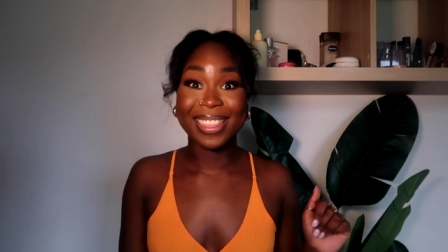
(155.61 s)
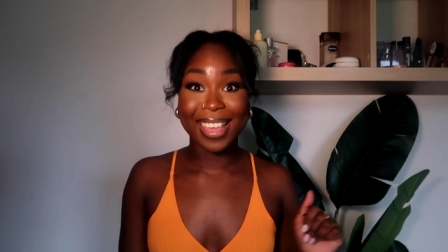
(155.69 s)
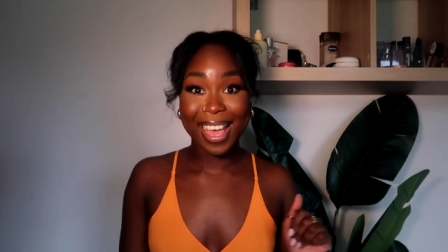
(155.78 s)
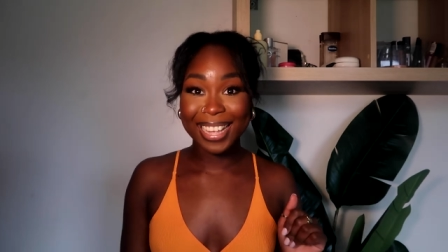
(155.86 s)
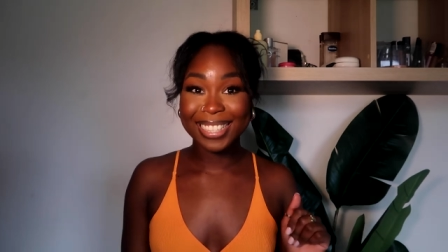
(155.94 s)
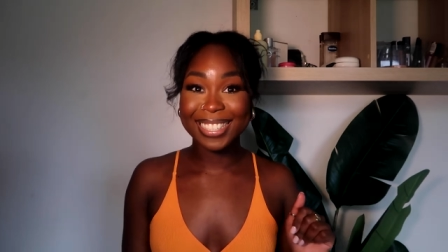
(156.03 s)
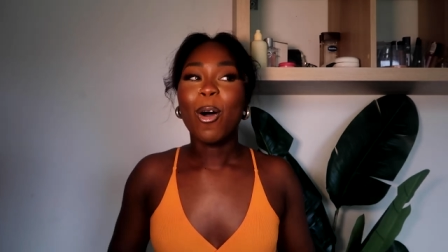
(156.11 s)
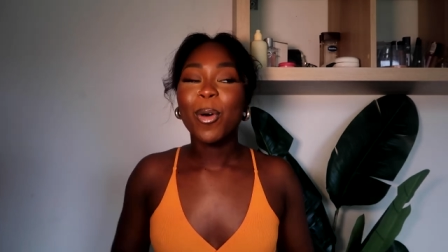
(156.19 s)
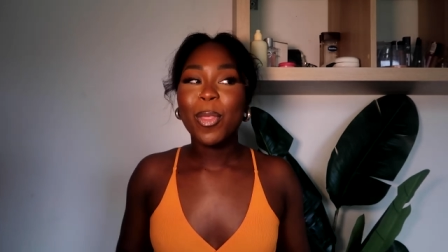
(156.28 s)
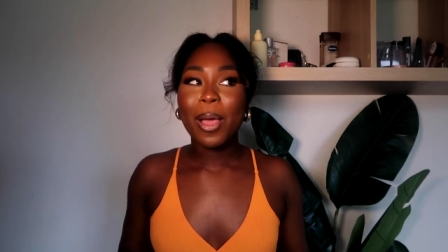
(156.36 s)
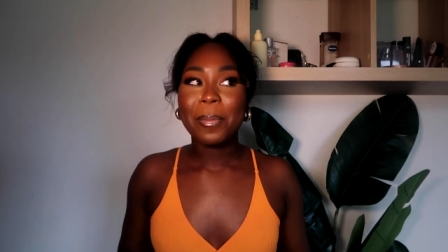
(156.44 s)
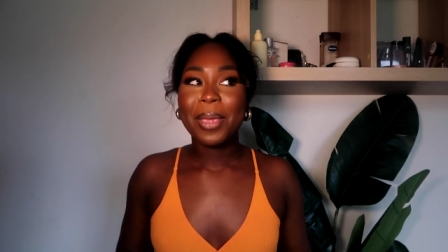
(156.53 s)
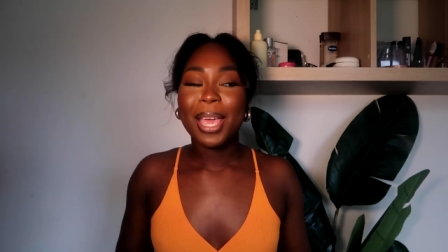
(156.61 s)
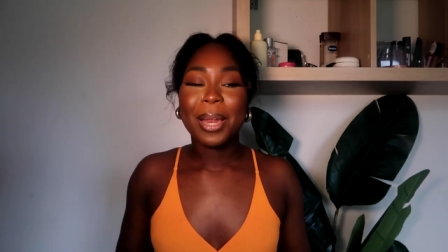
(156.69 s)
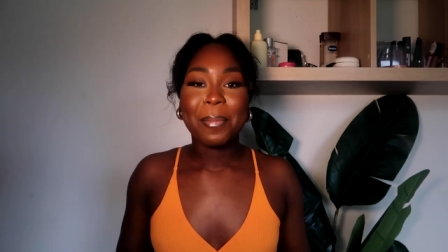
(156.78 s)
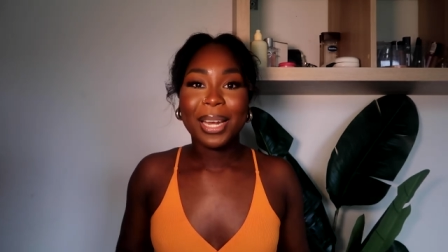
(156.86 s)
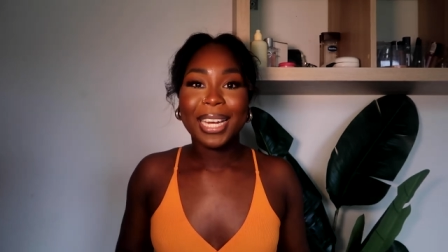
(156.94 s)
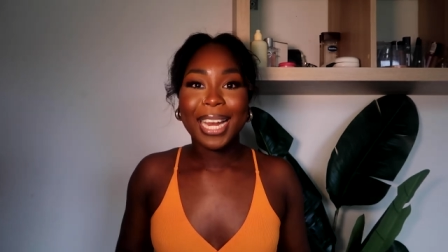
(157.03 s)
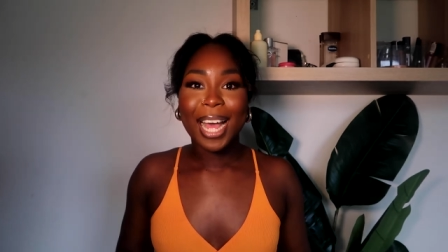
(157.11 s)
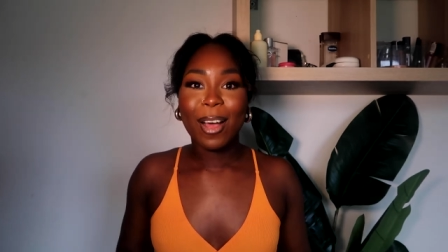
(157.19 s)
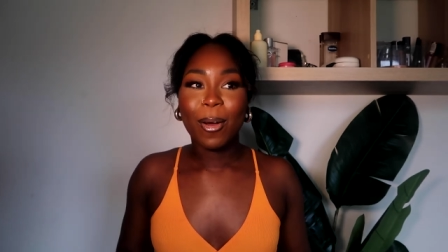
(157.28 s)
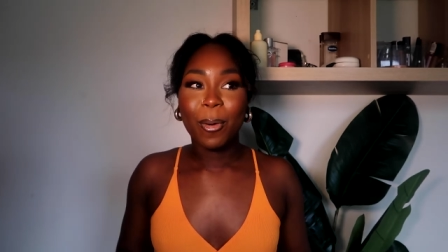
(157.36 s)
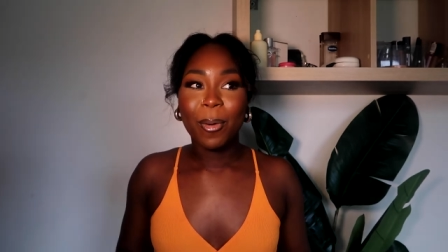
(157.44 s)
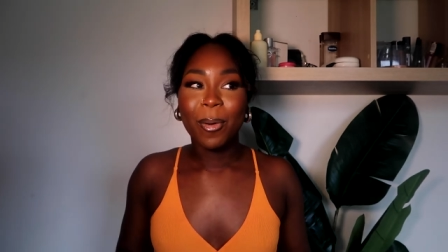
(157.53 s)
that although i'm getting a belly
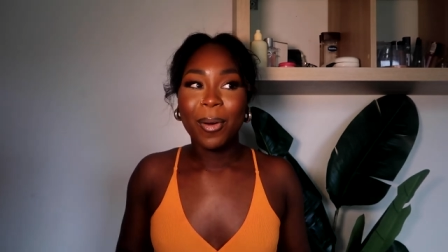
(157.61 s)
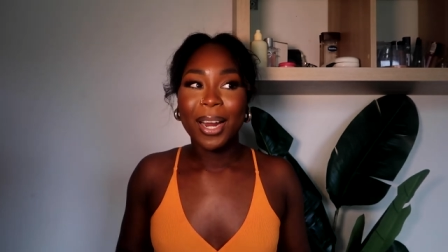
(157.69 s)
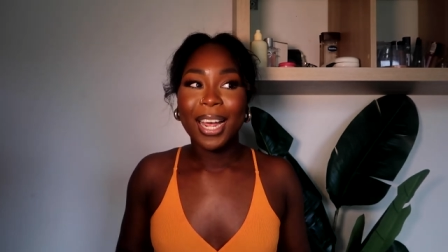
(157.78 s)
now